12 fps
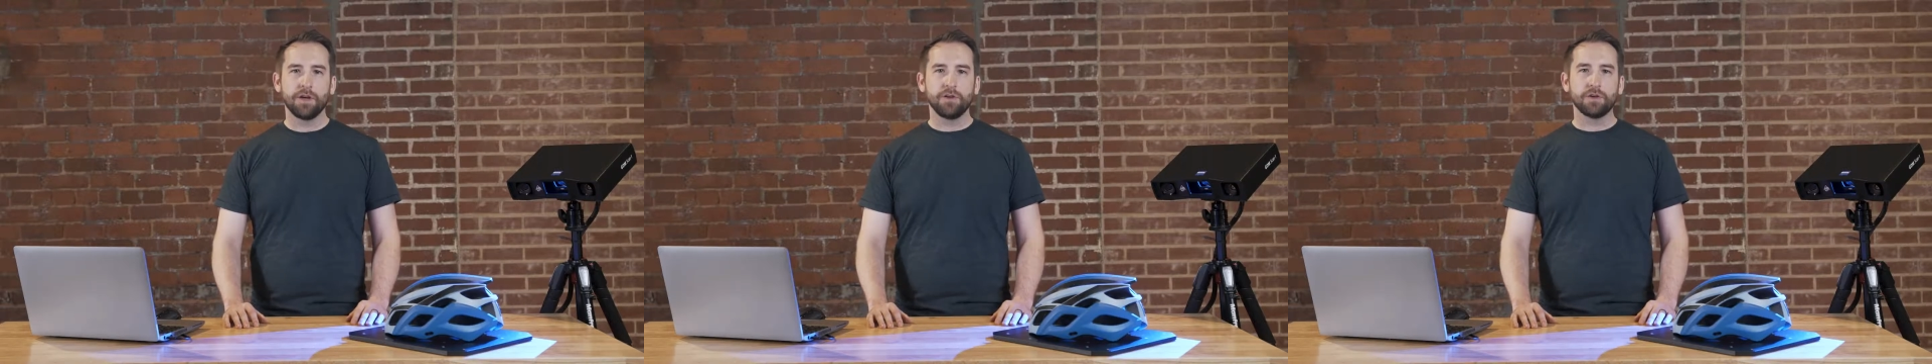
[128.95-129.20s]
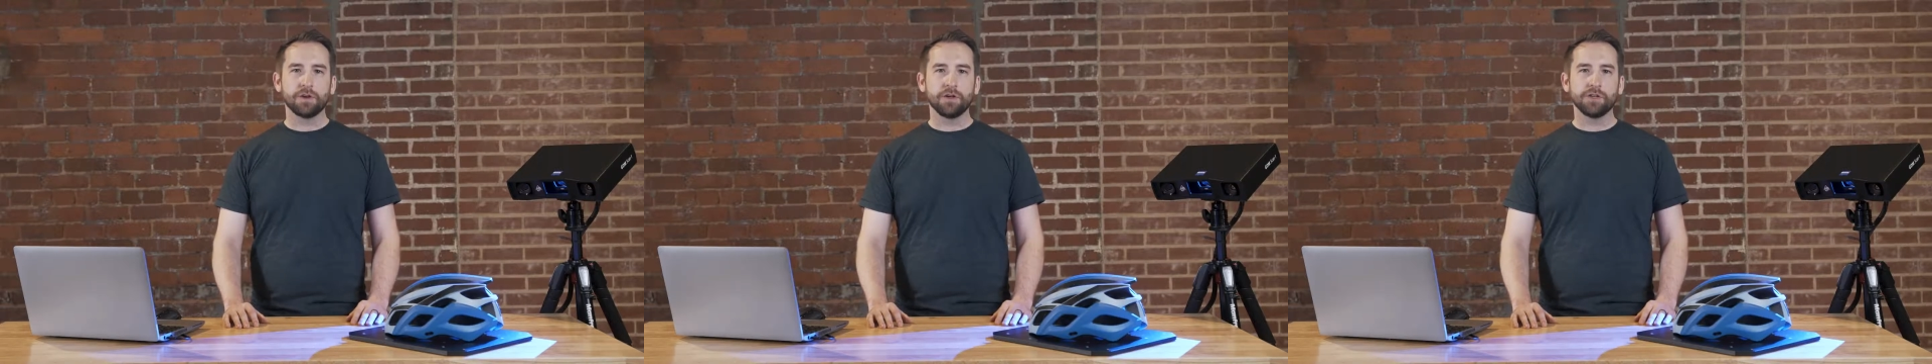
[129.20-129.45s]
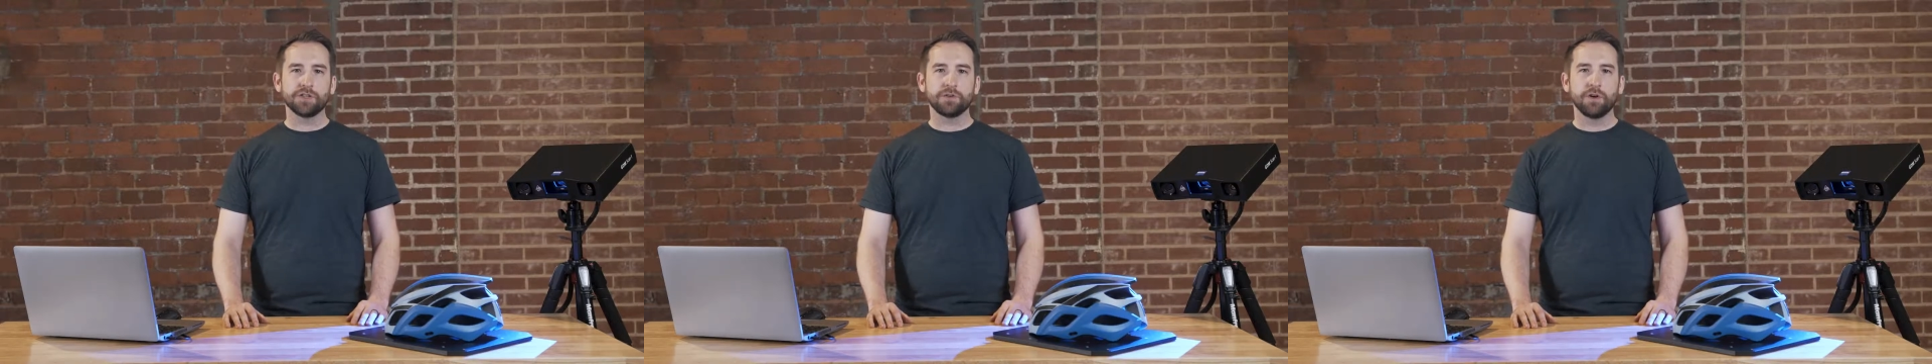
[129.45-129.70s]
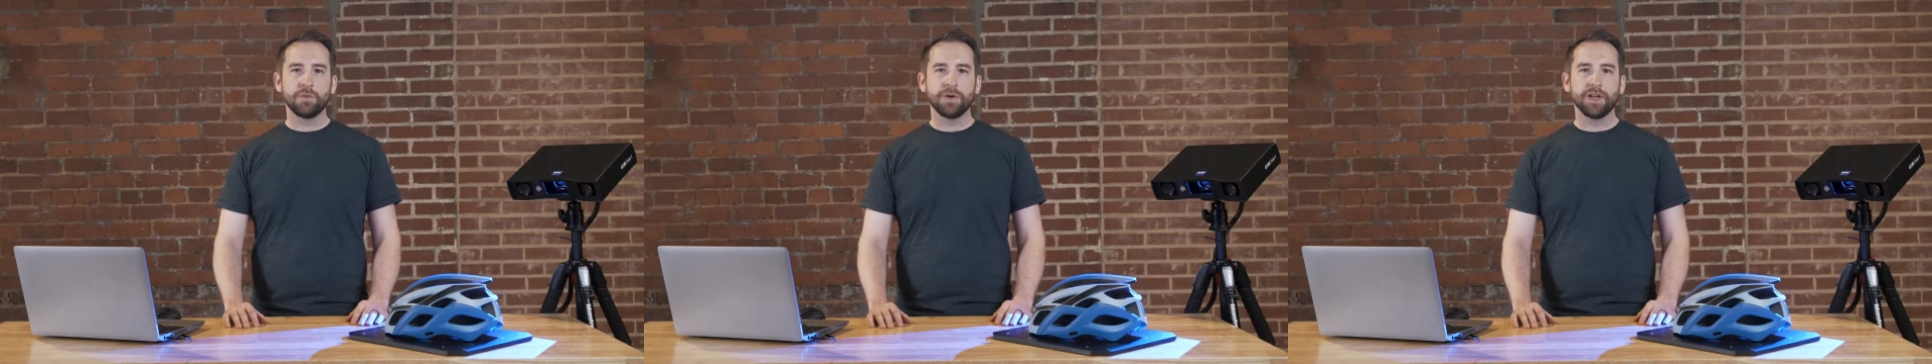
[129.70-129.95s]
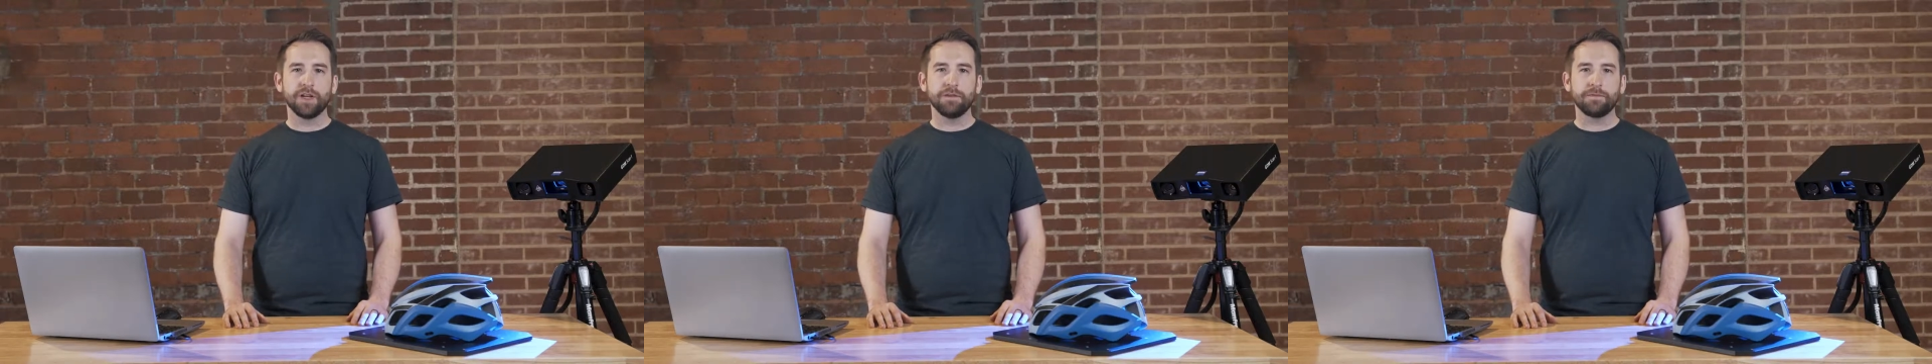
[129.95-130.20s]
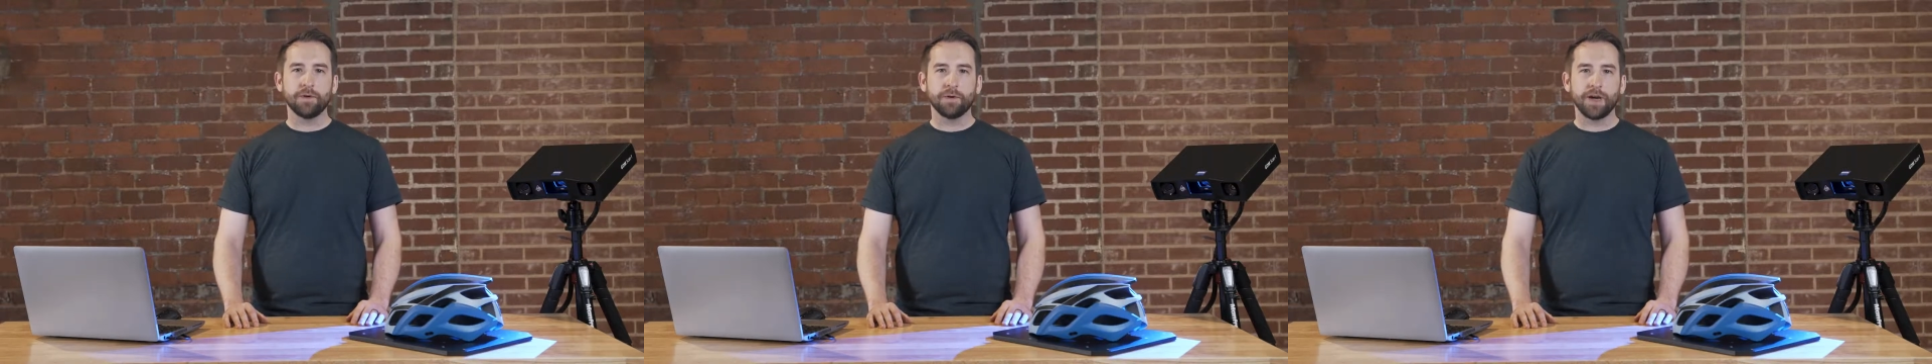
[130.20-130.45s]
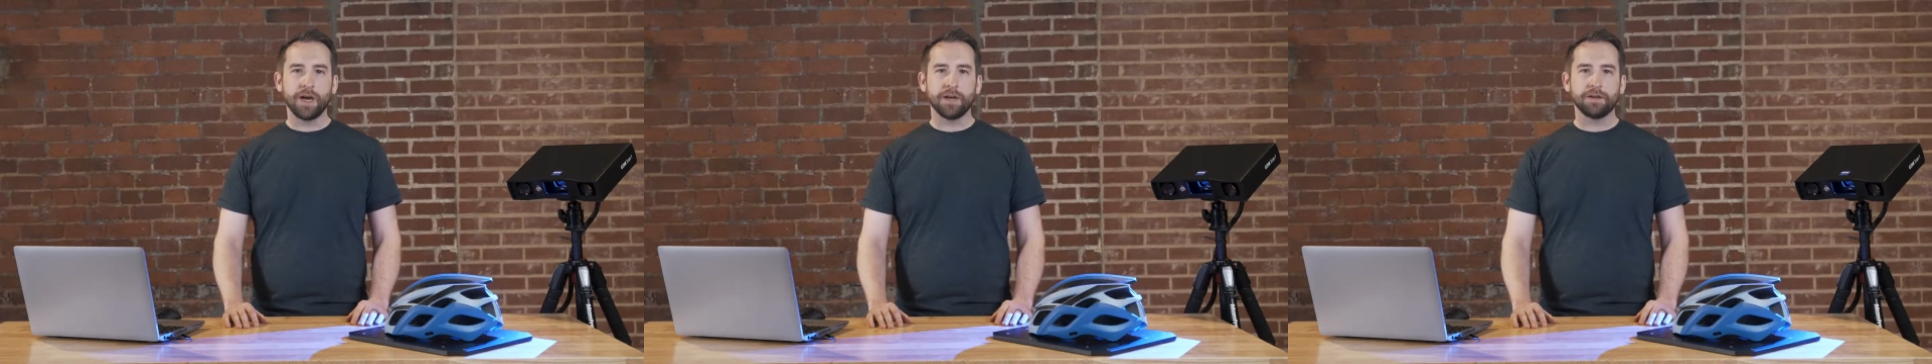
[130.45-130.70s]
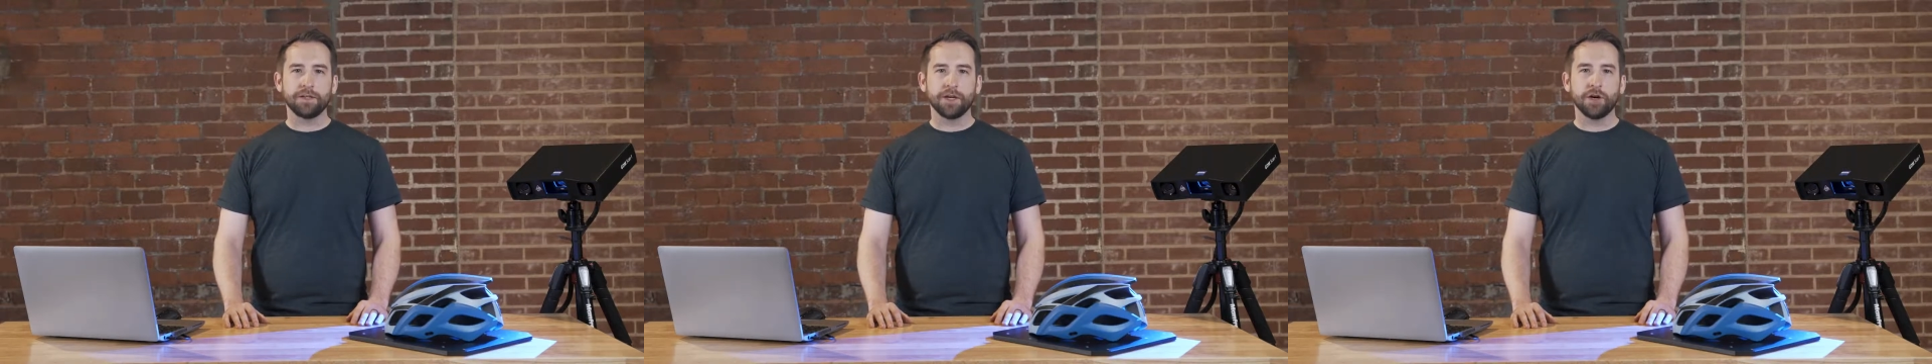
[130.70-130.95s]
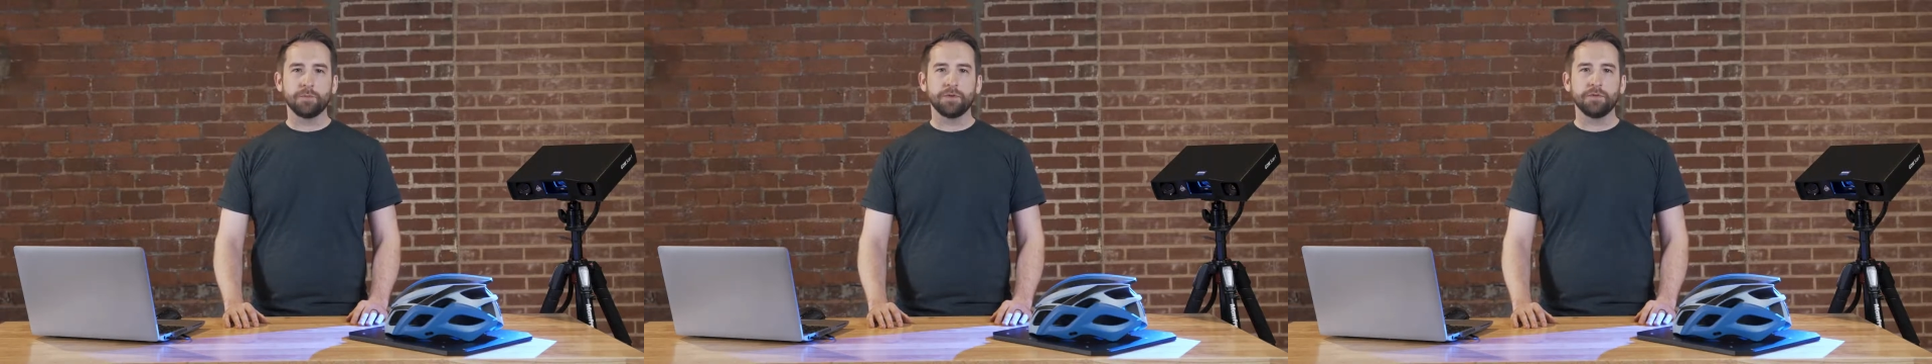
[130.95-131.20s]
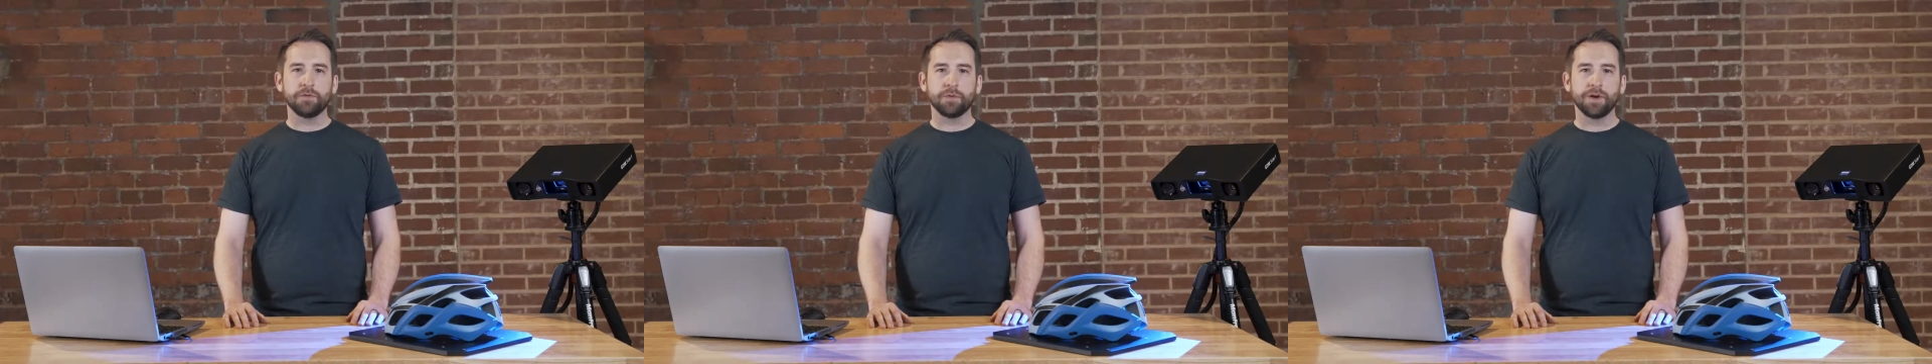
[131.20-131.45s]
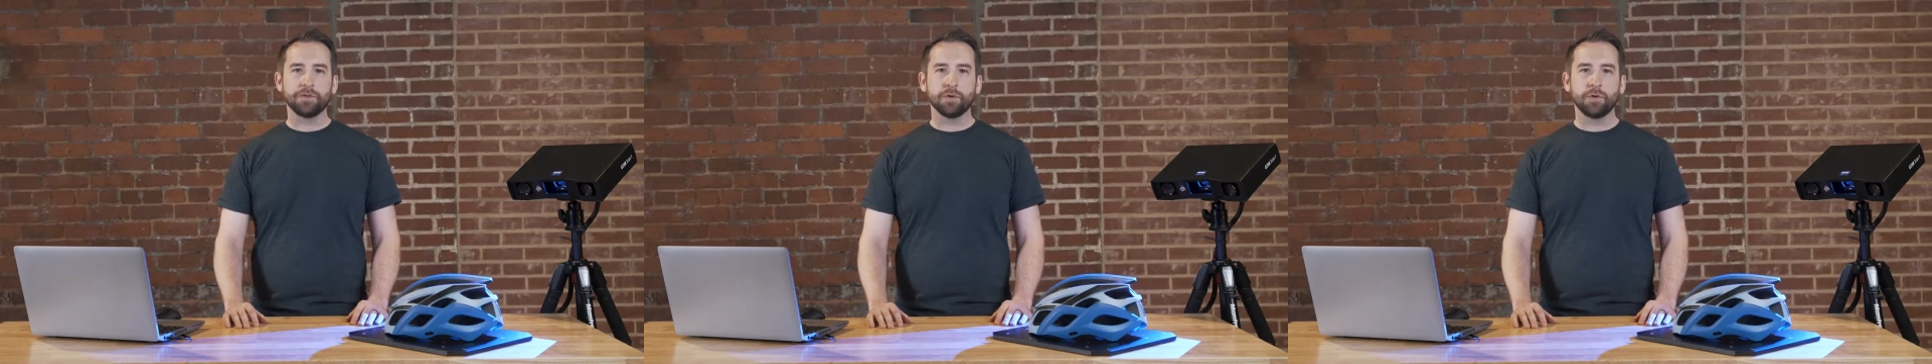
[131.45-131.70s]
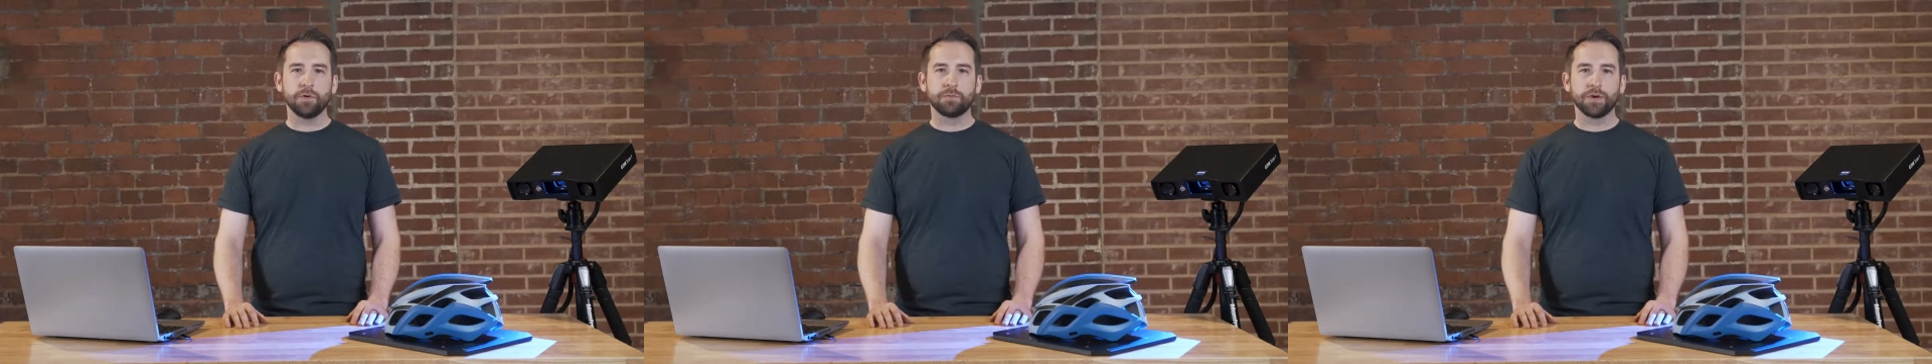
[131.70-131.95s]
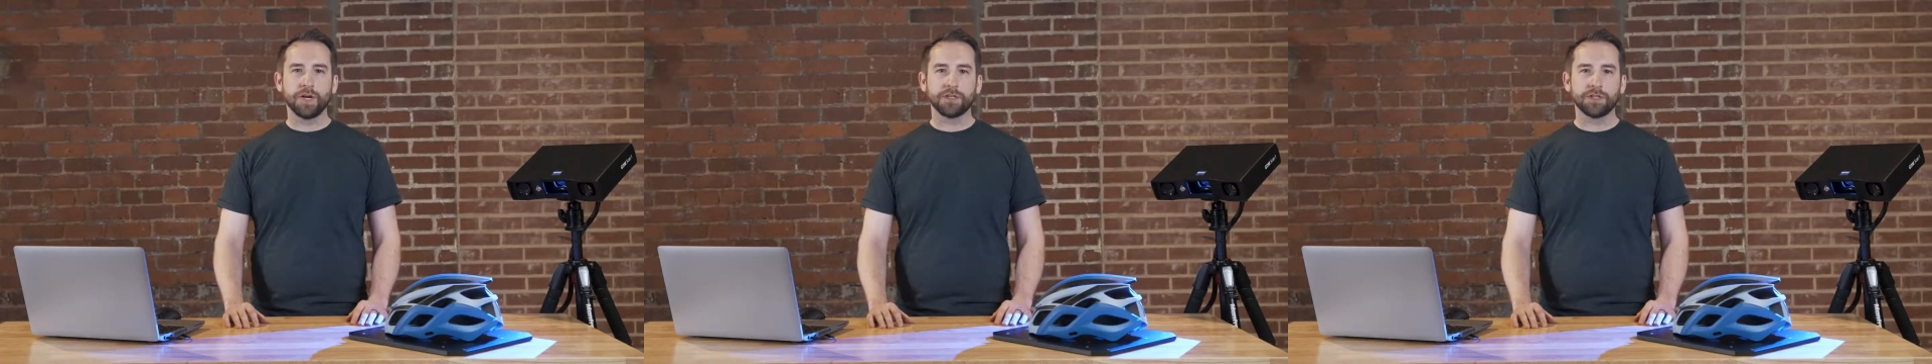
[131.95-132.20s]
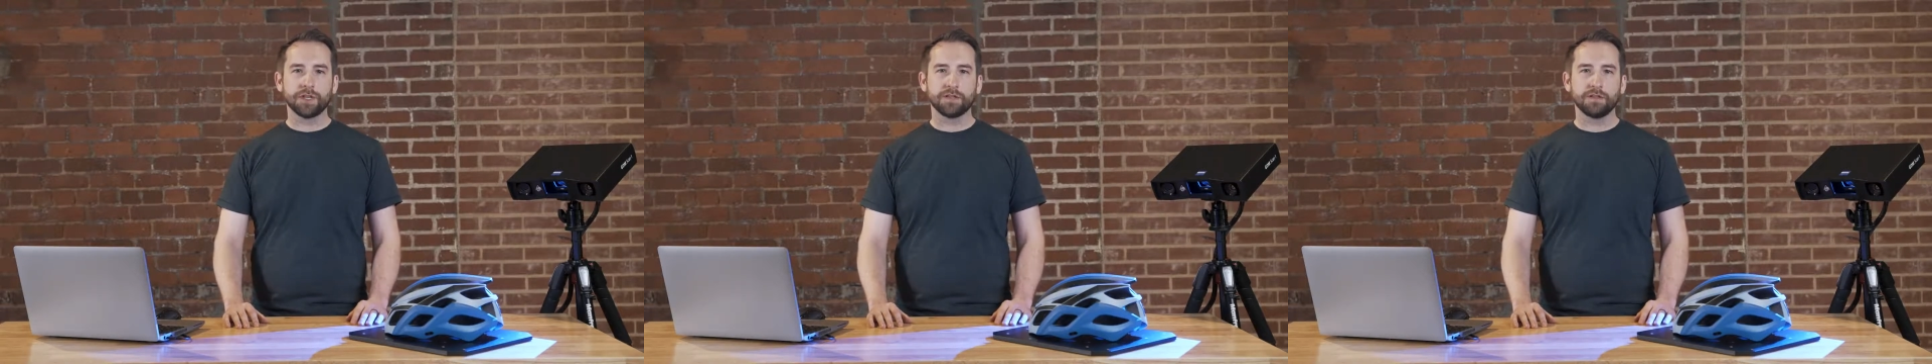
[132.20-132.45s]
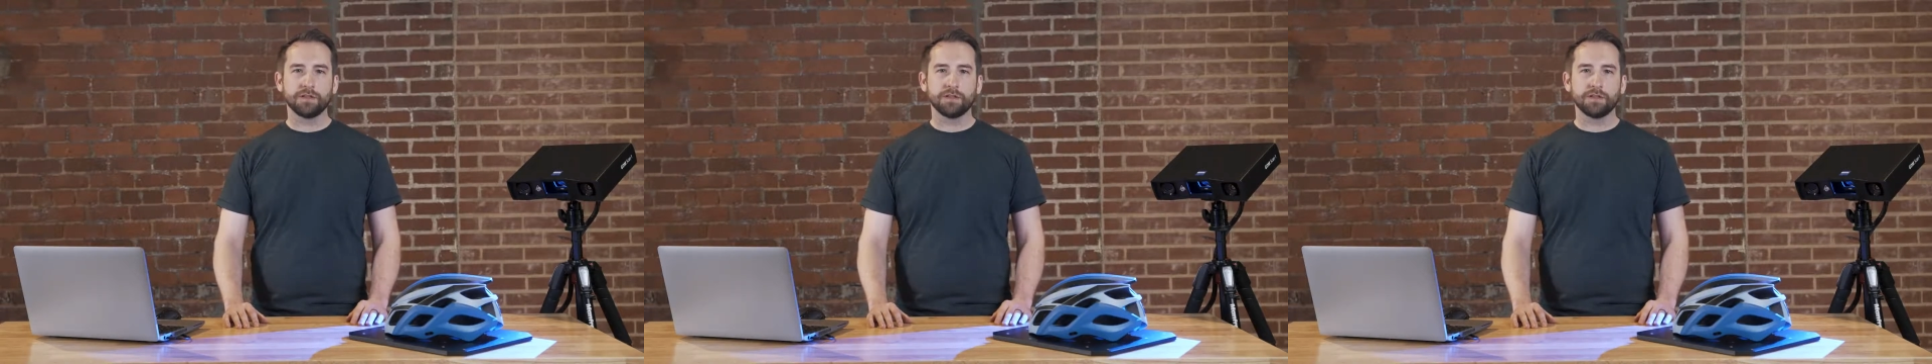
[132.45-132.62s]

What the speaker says: You can also open an info guide to help you throughout the whole project.